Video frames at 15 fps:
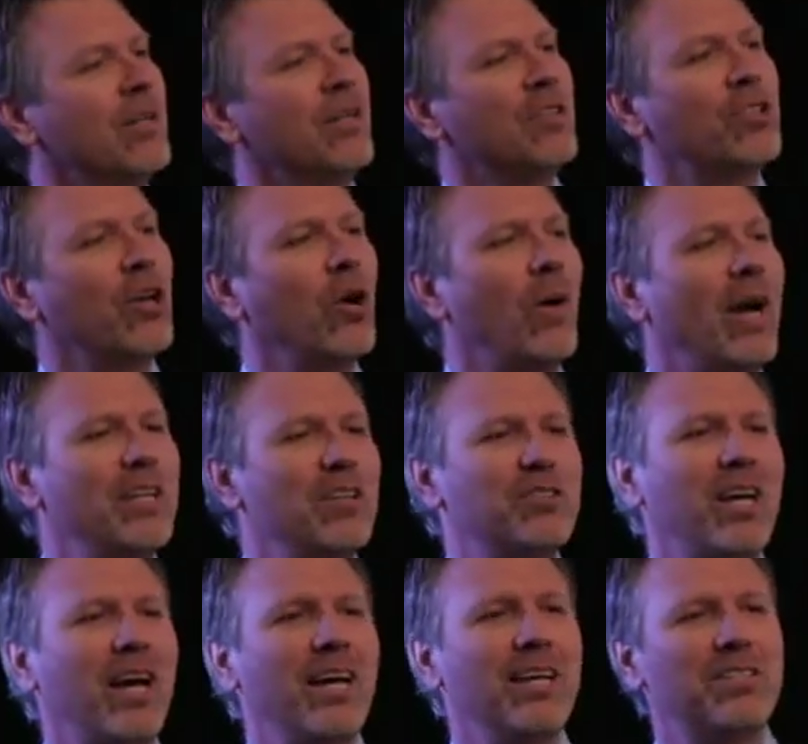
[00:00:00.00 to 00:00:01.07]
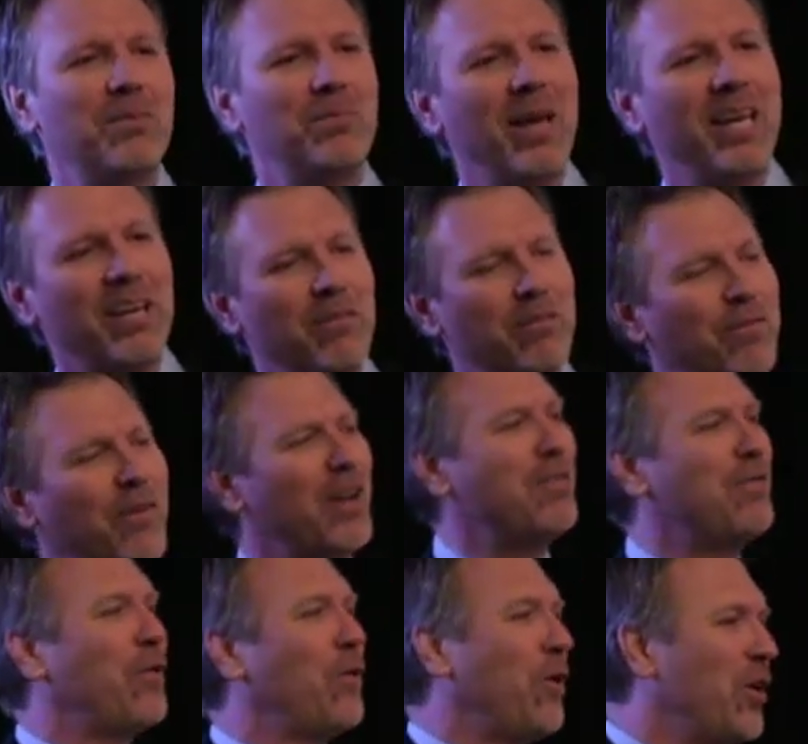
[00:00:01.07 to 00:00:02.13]
So I decided to make it fun
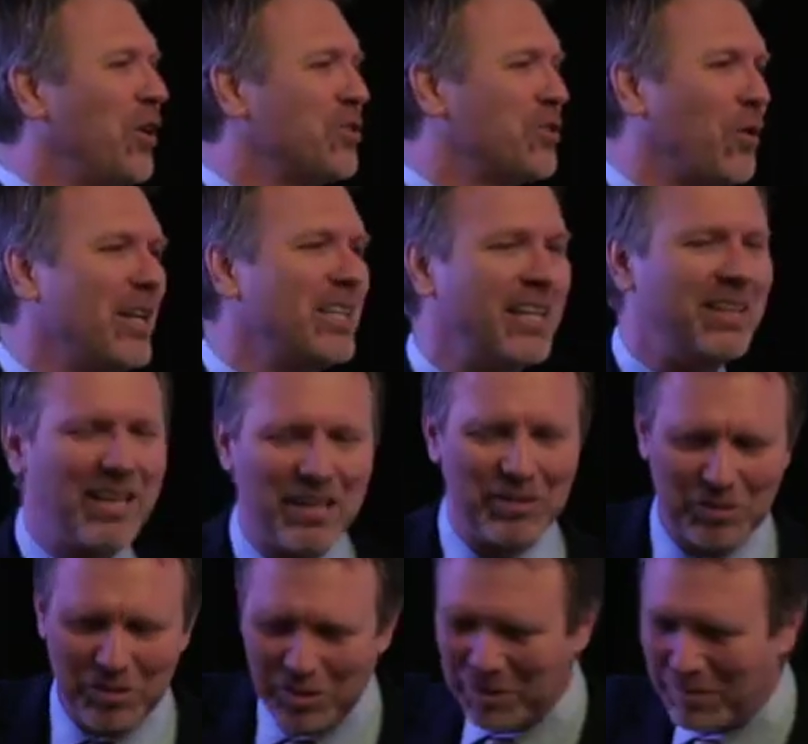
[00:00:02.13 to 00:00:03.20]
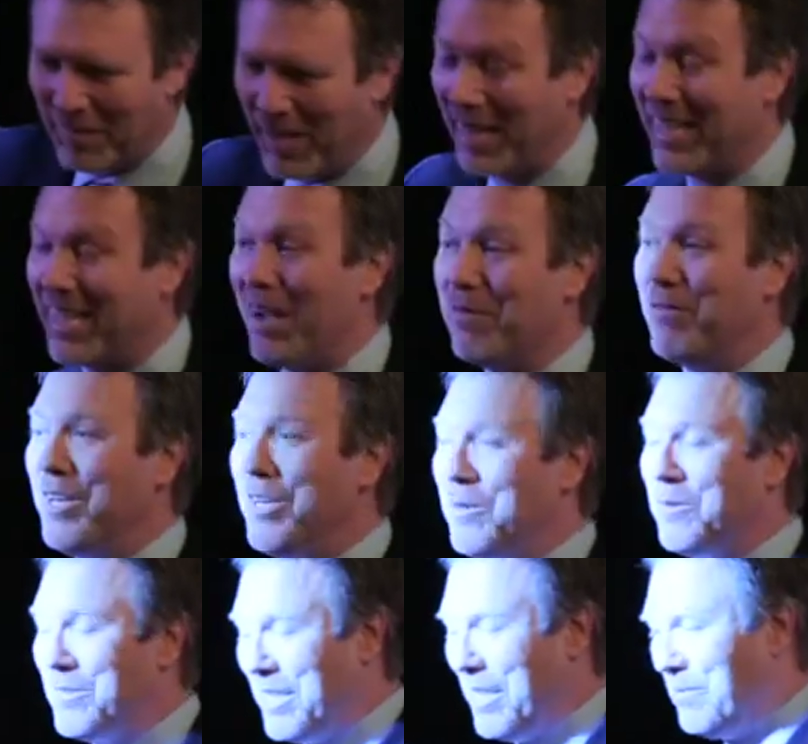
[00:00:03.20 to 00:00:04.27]
for her, so I did this. And it got
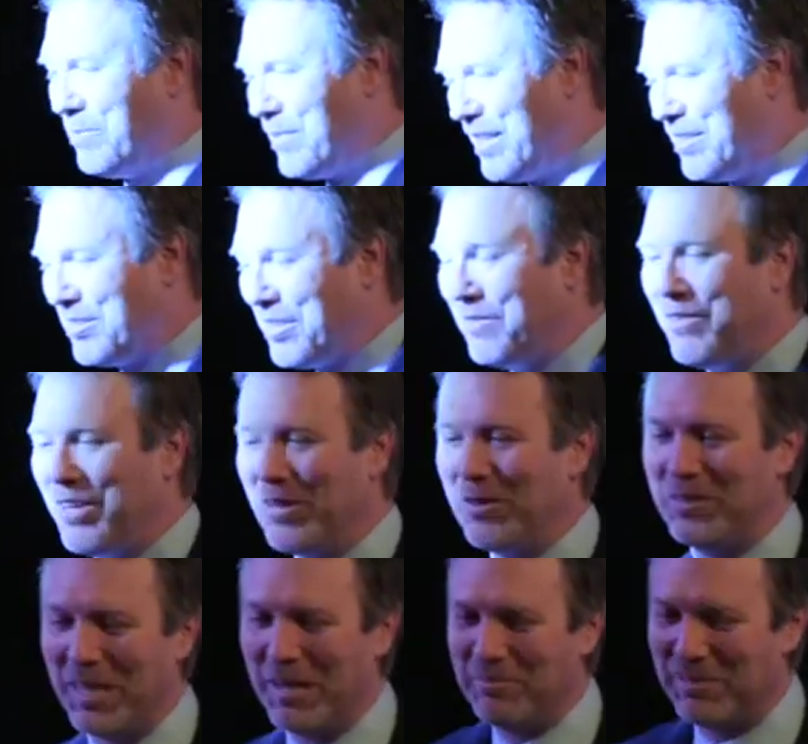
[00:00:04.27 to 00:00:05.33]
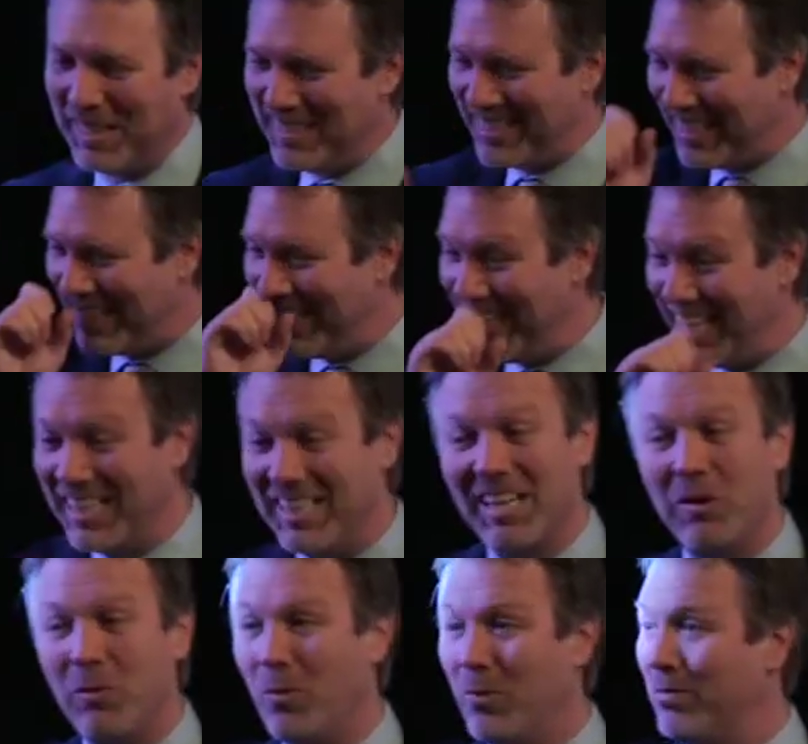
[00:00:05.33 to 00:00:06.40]
videotaped. My son videotaped it, and then
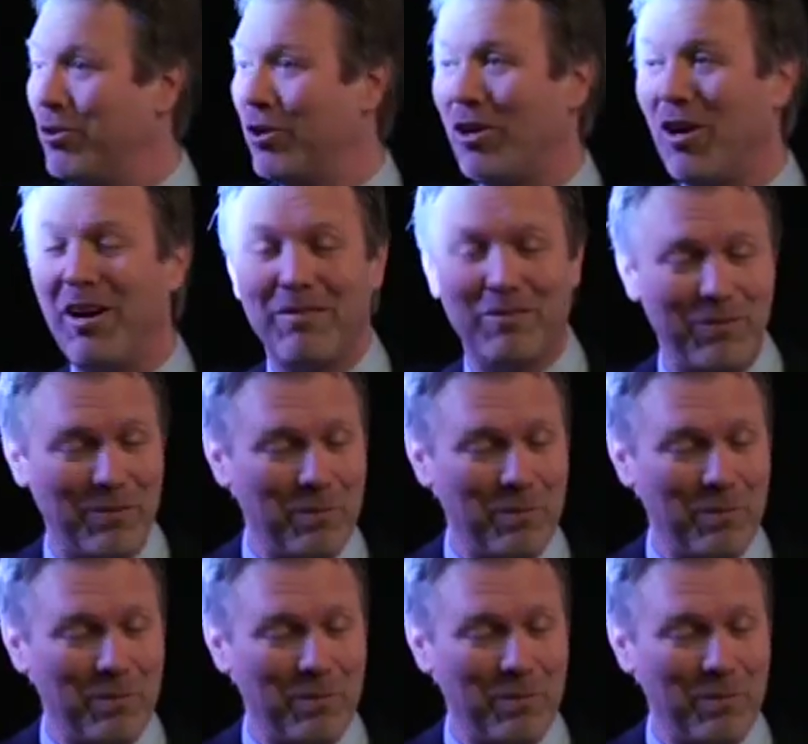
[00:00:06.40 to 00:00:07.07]
it took off.